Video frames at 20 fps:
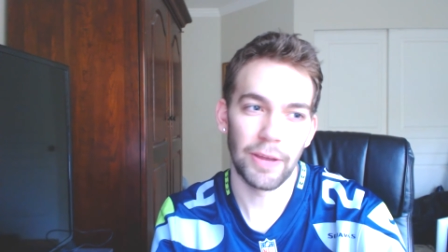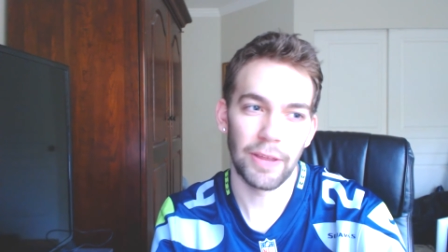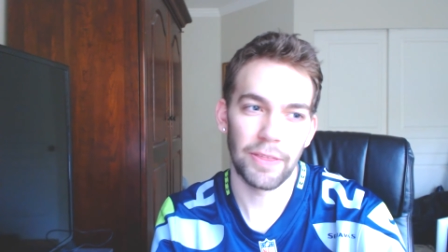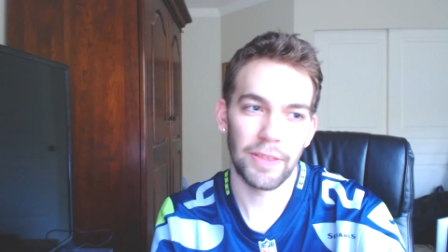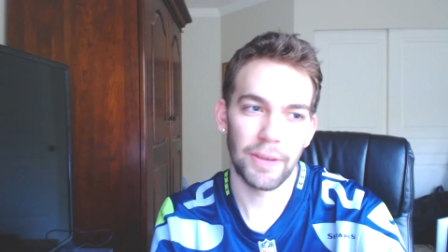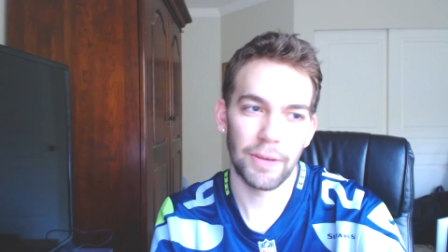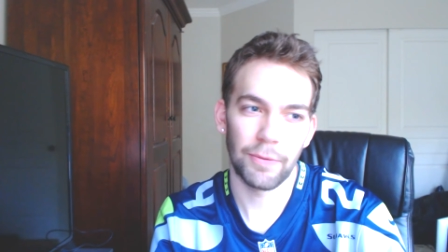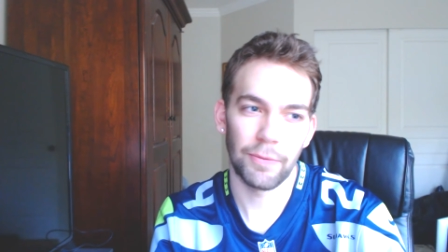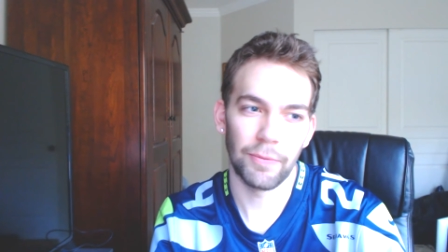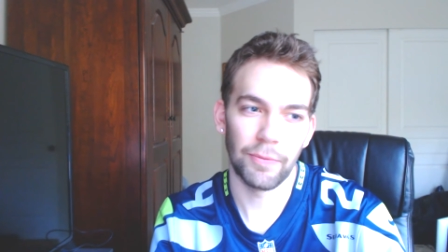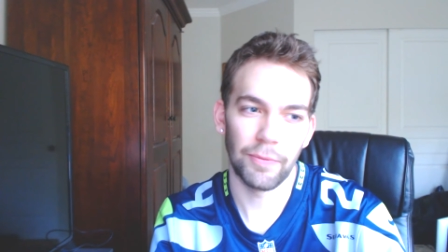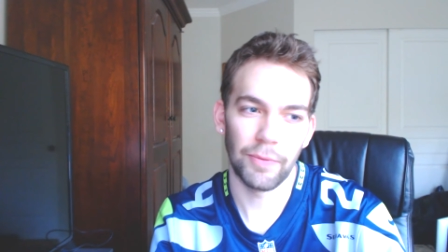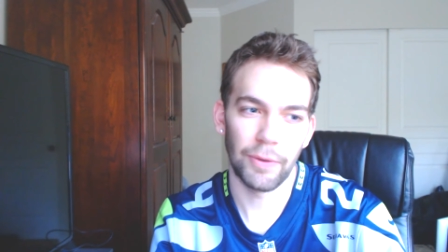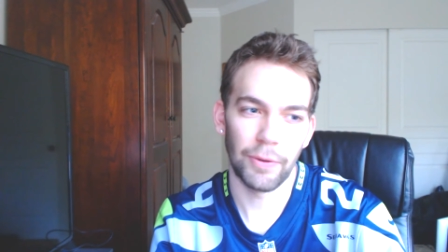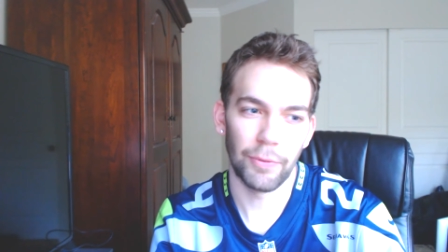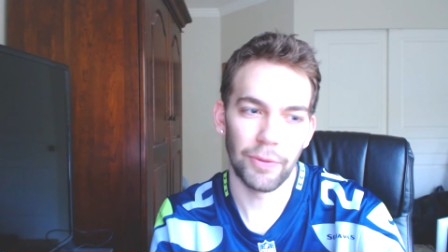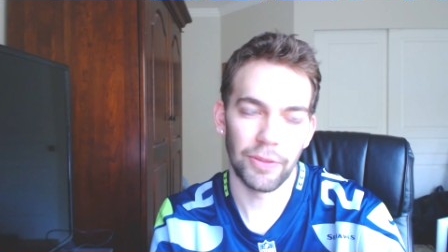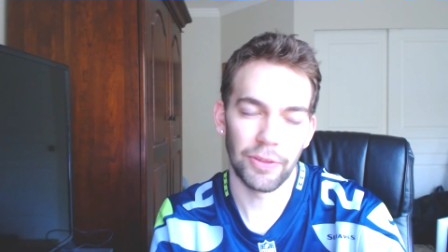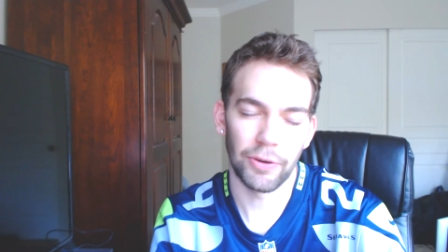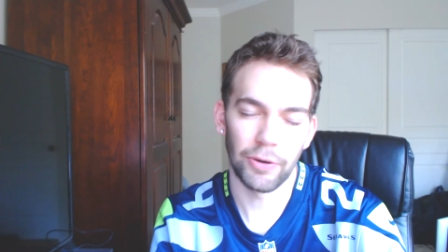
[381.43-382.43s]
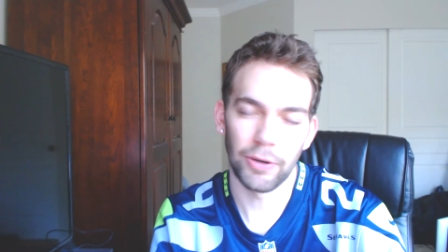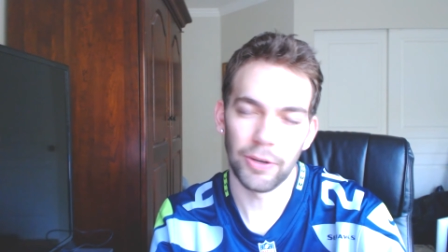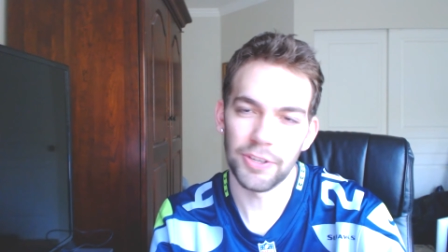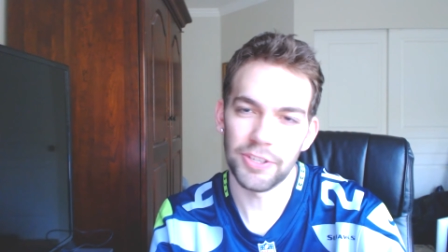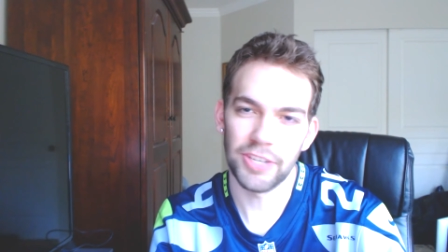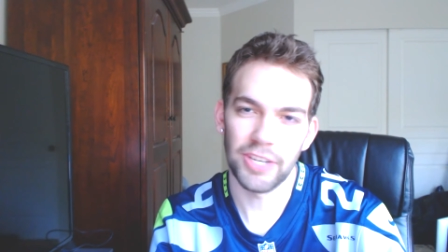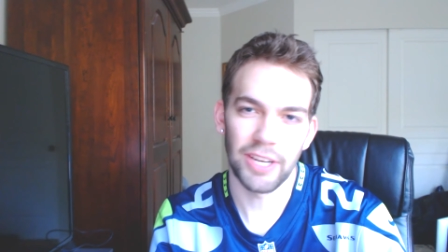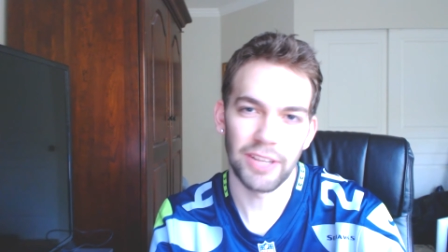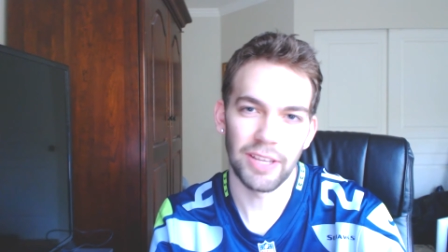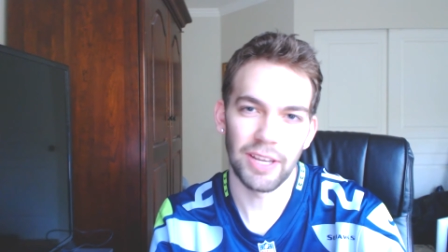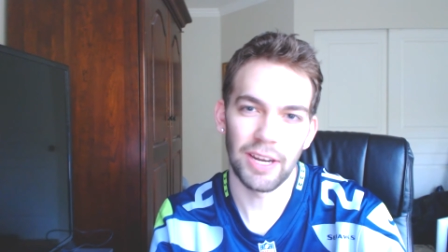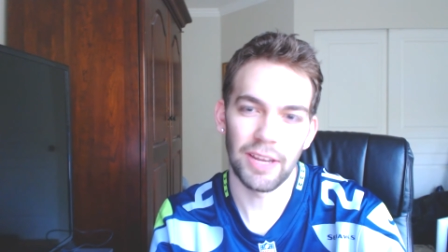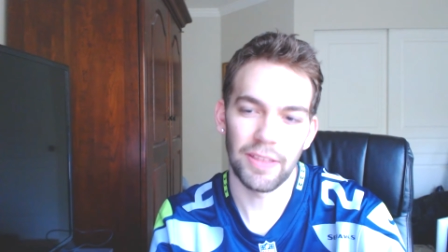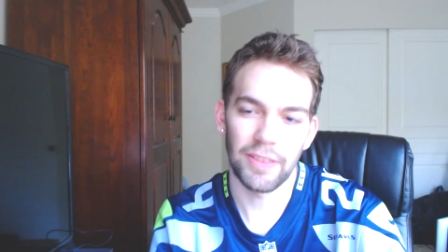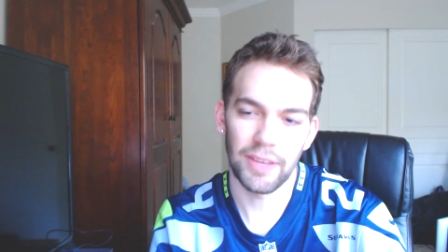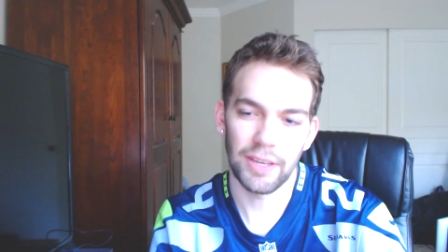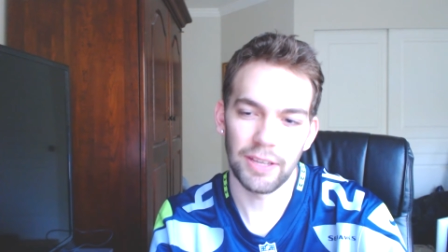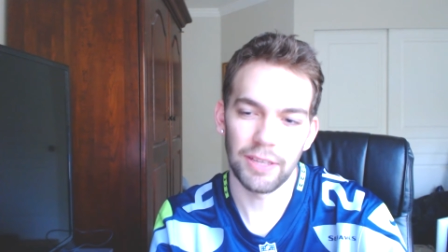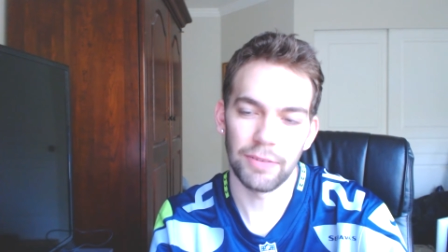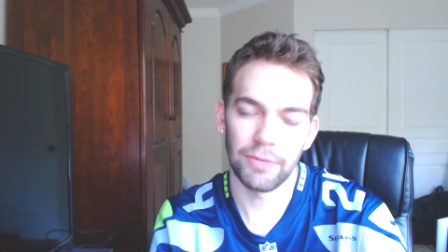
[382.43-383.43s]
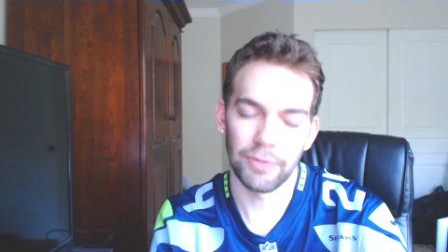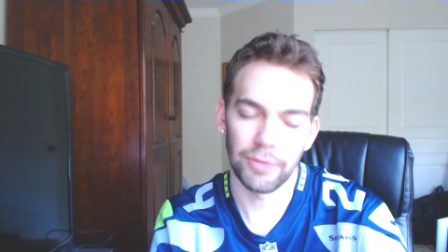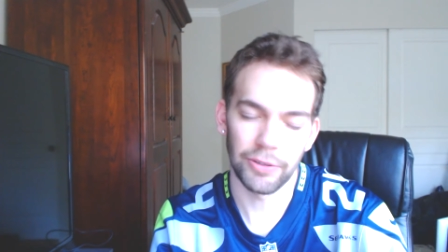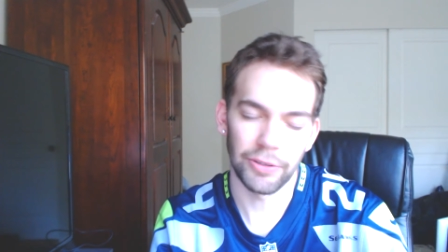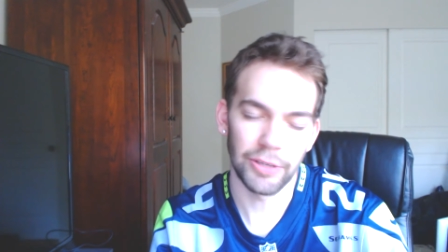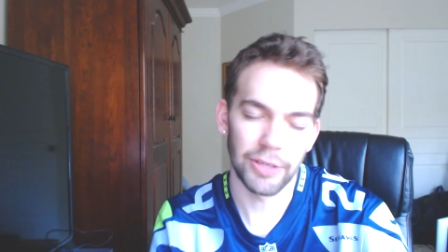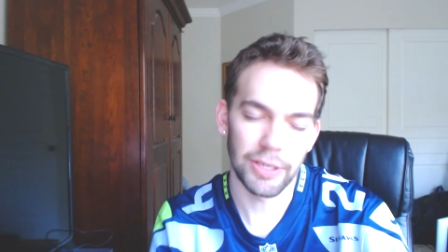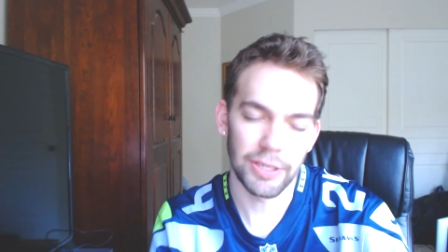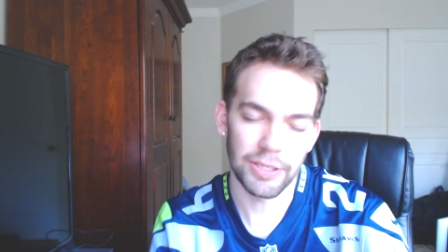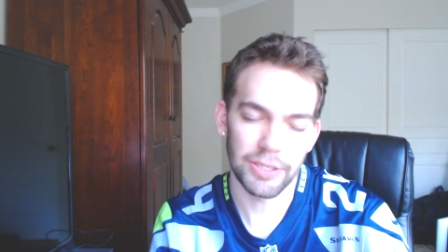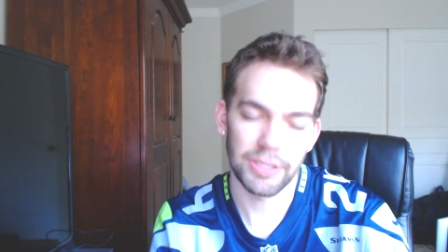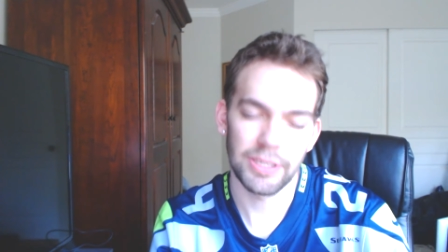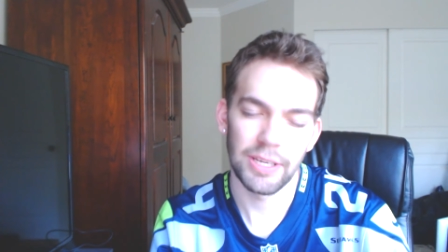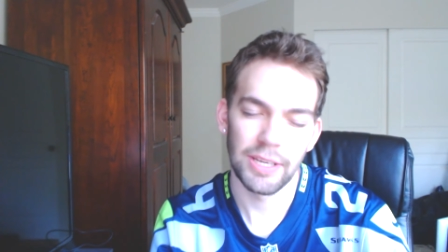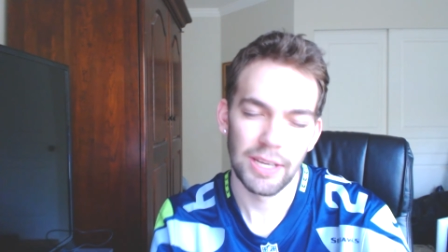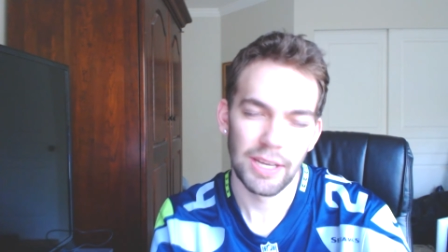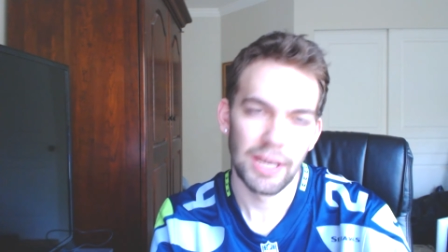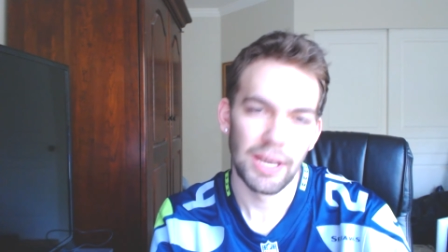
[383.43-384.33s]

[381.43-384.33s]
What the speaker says: I think when they're all saying that, I think it really is.